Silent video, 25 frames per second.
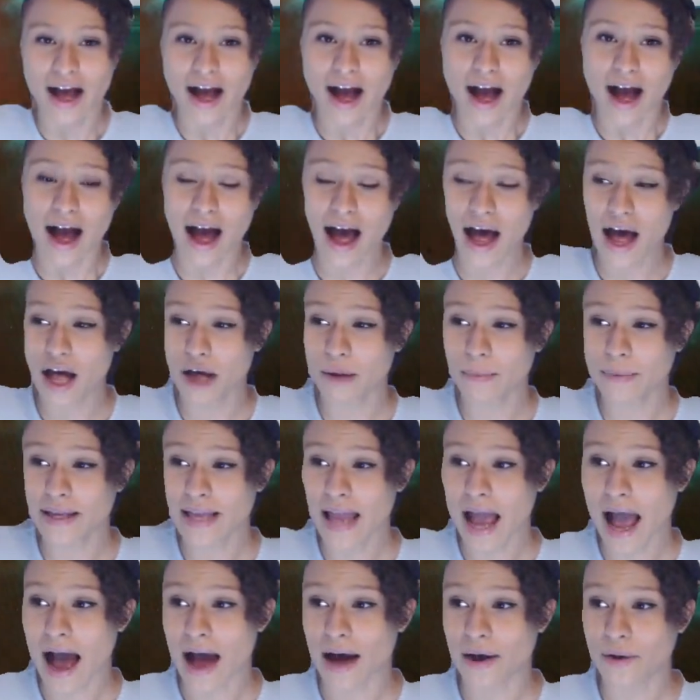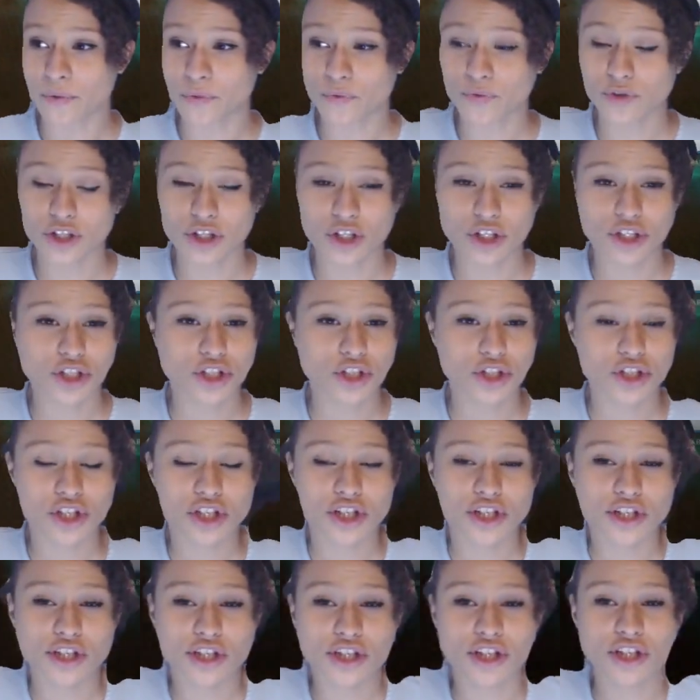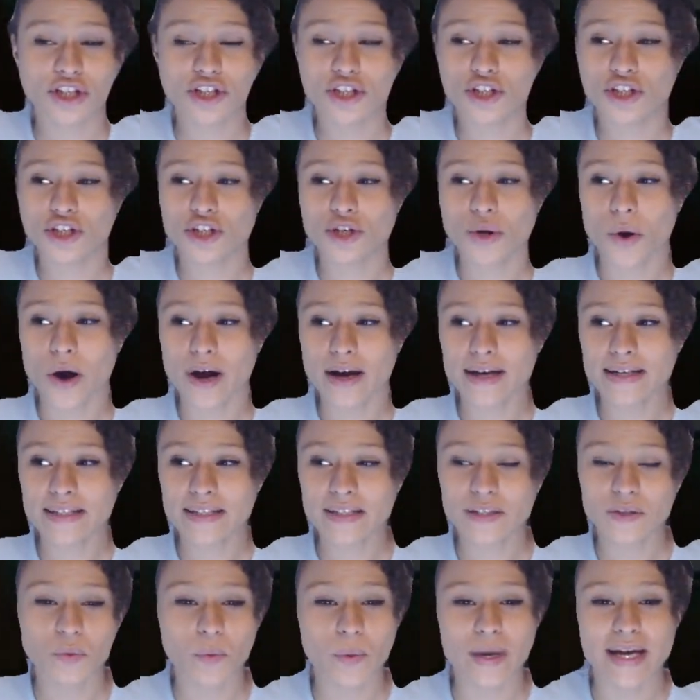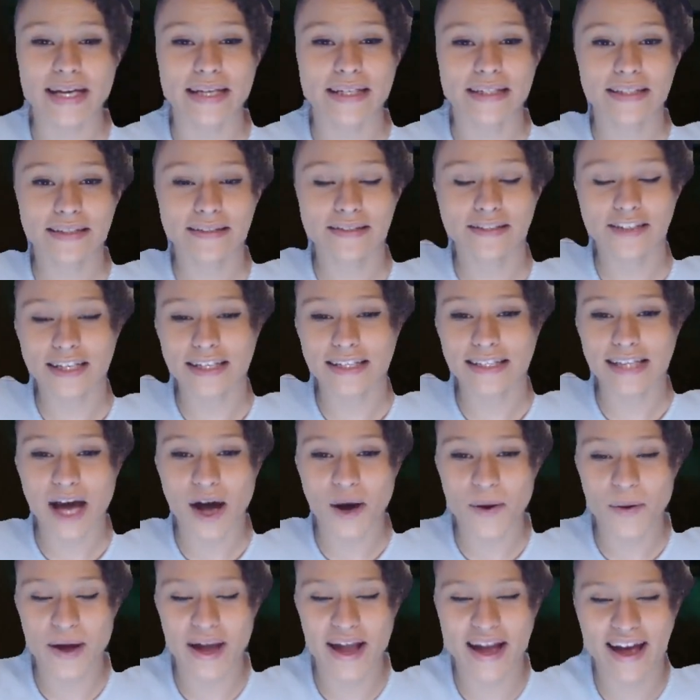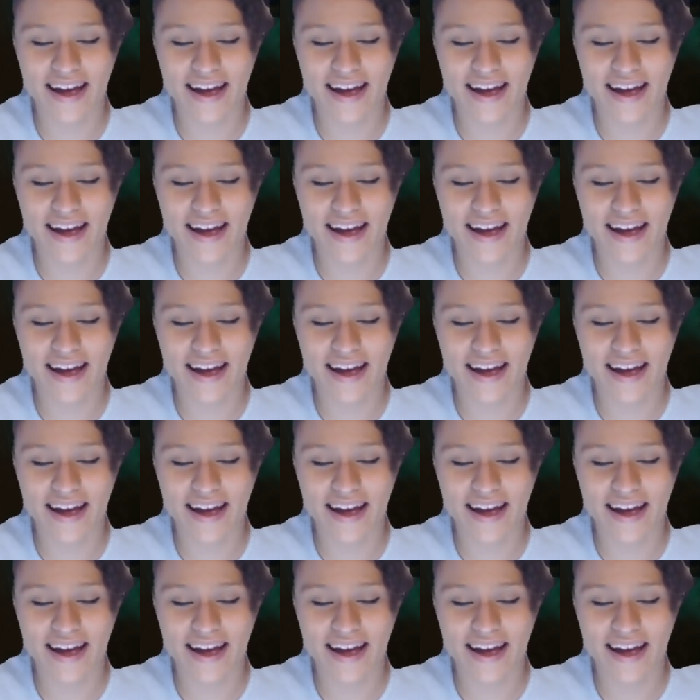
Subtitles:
yeah, Sh short and sweet. Just how we're